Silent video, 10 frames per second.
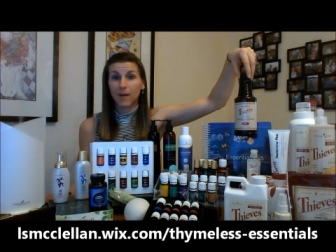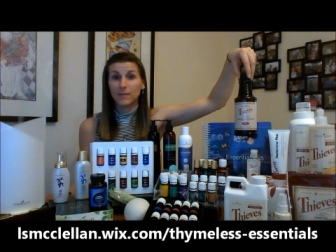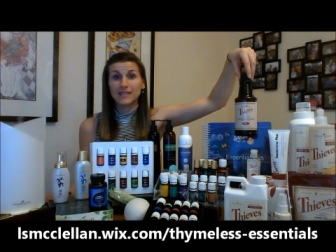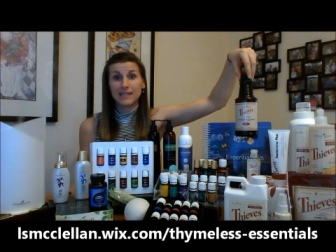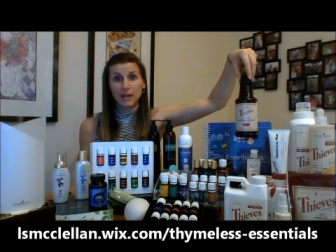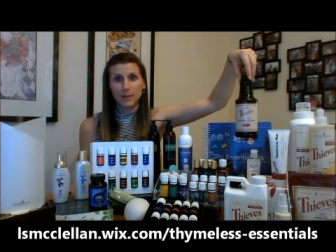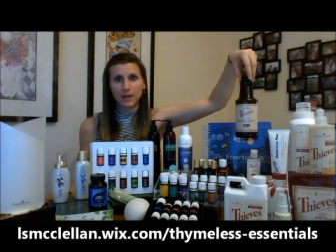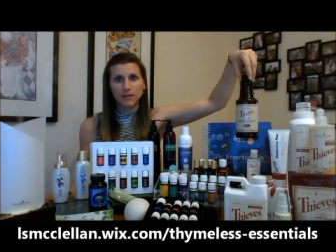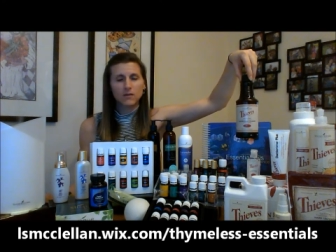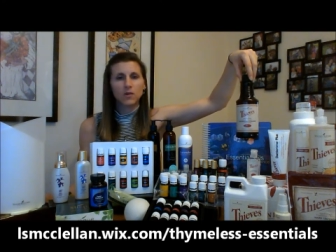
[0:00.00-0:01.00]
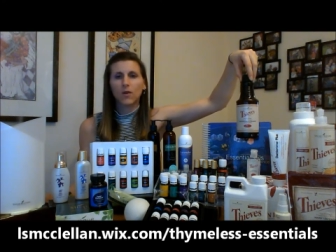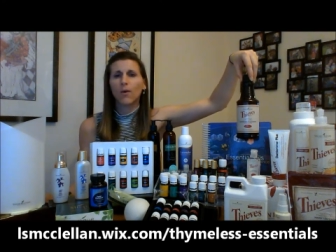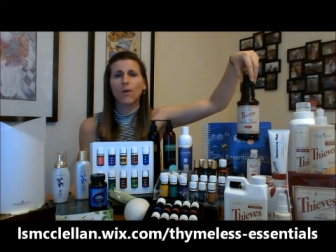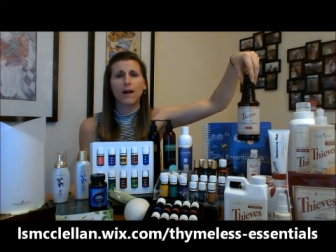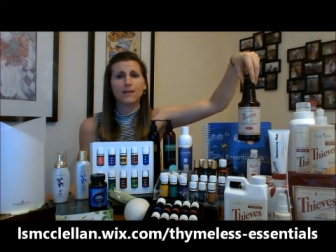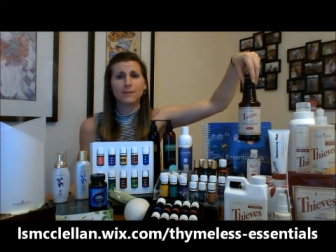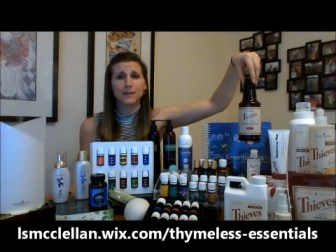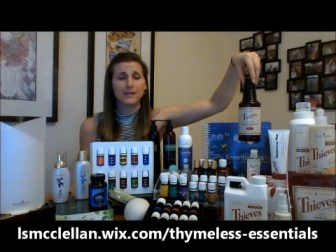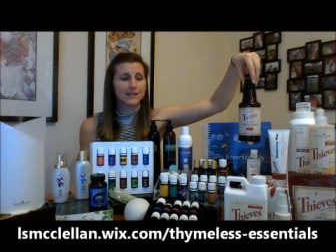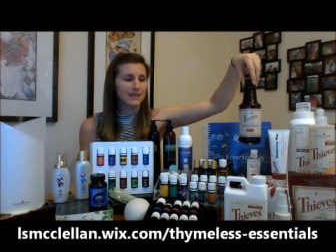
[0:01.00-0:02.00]
cinnamon, so your whole house
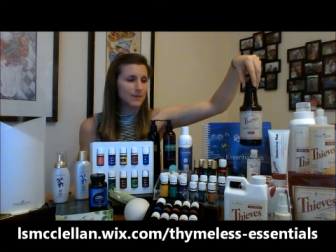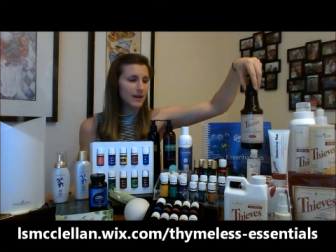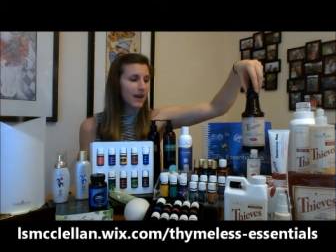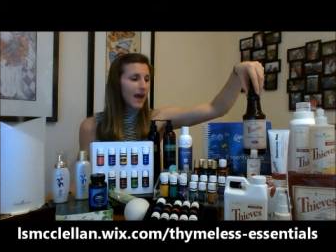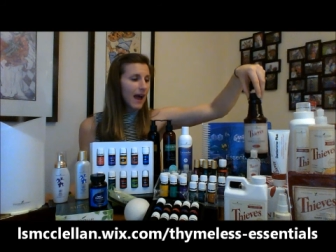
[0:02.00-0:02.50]
smells like cinnamon.